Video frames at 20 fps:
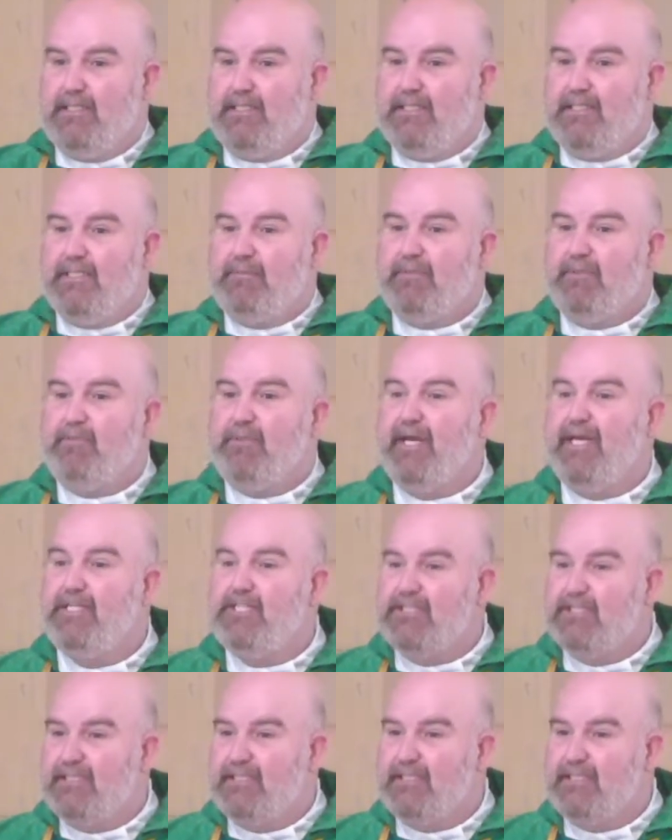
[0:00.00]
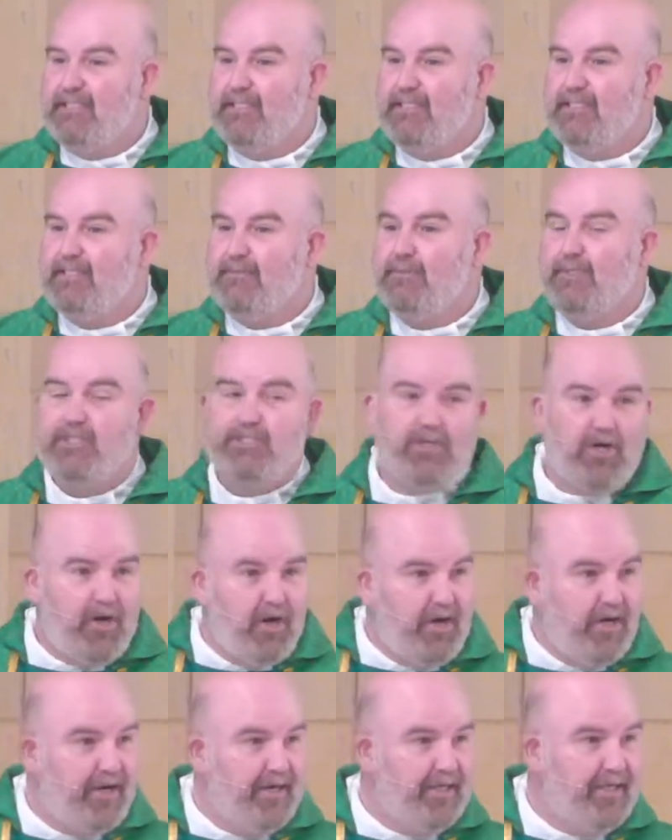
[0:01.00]
To be patient when it's
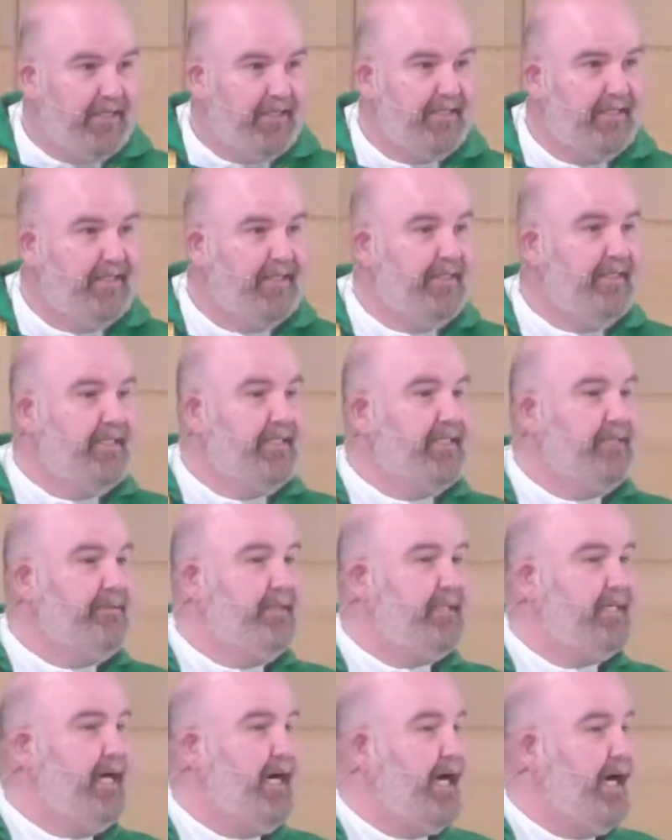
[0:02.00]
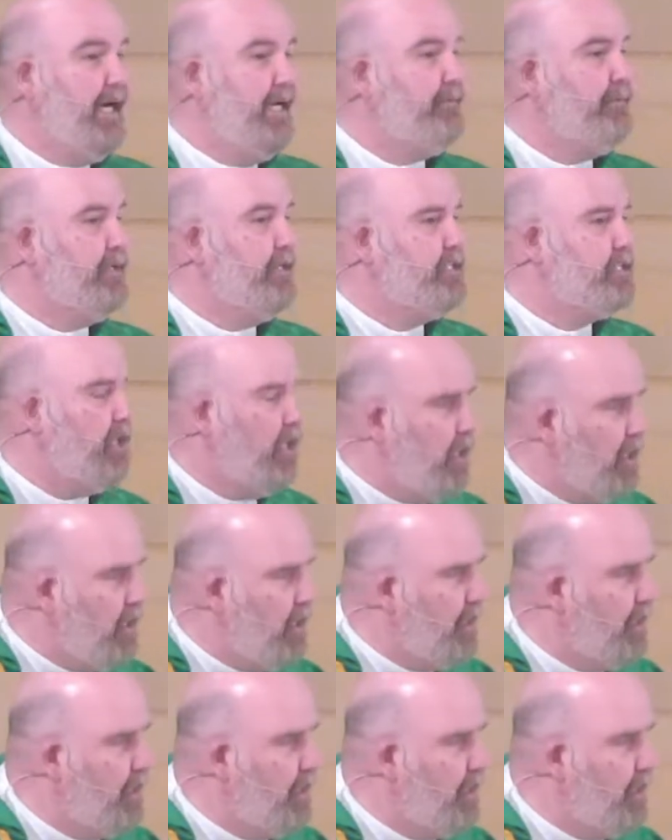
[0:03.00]
hard. To be kind when it's hard.